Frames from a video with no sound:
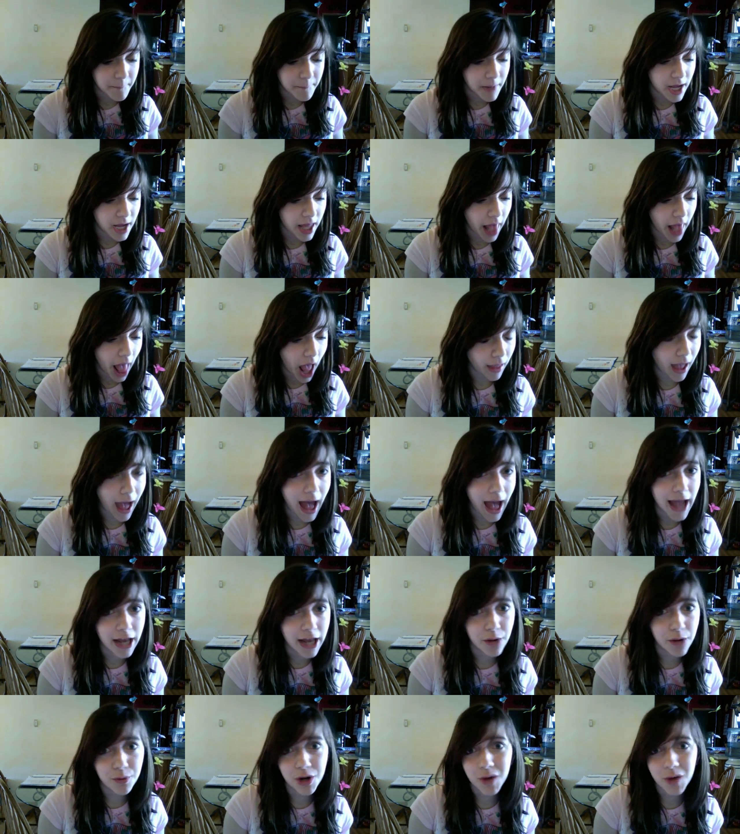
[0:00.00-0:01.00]
but
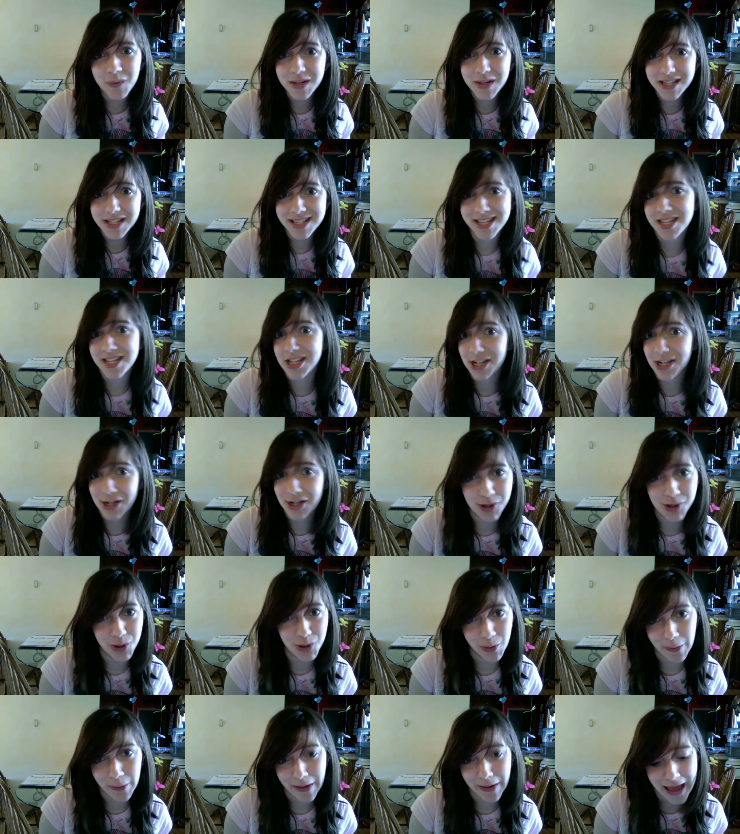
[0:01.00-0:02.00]
I don't know what to
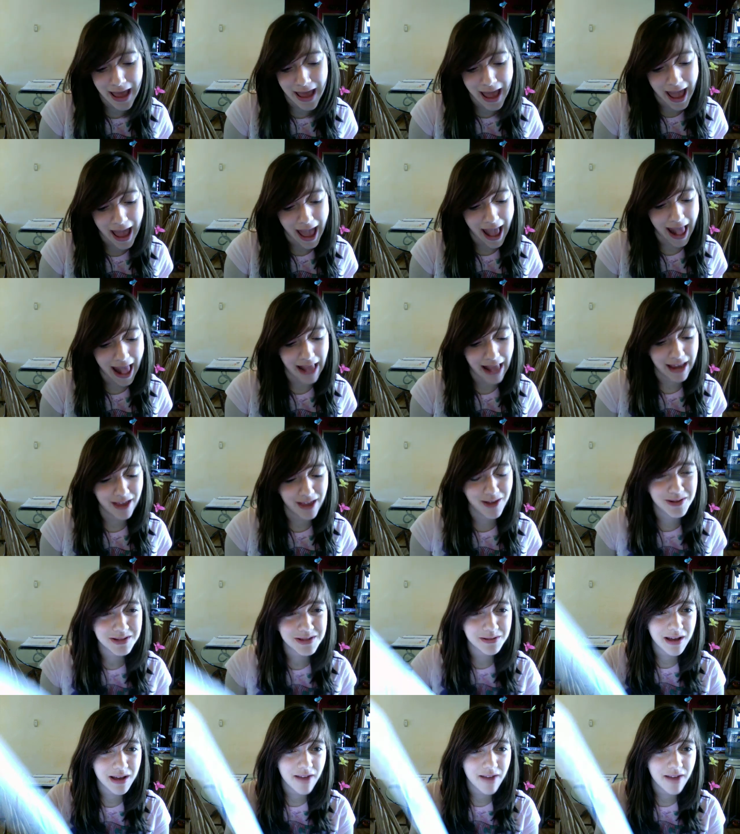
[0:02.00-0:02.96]
do, and I also